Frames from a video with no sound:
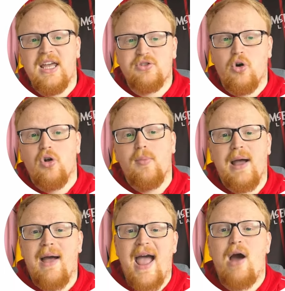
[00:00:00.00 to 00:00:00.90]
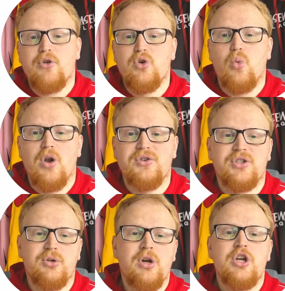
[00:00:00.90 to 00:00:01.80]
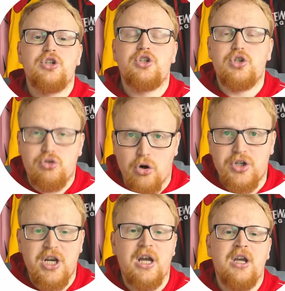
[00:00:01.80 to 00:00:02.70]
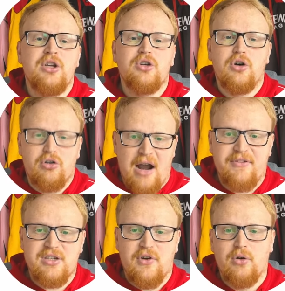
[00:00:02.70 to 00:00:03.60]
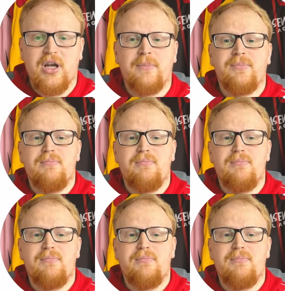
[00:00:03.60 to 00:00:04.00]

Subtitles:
It's all about how you want to structure your graphics folder.